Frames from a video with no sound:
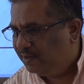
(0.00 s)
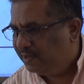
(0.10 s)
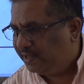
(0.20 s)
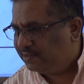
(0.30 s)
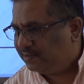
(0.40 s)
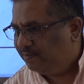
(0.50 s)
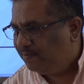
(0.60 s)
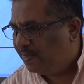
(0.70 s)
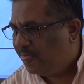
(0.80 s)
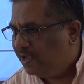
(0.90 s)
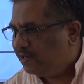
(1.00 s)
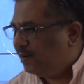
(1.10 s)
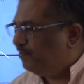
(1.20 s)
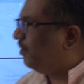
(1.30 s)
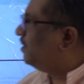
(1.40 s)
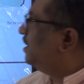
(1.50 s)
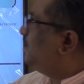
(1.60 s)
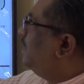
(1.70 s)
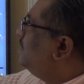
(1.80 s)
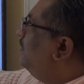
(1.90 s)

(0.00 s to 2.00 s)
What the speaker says: Next, compounds such as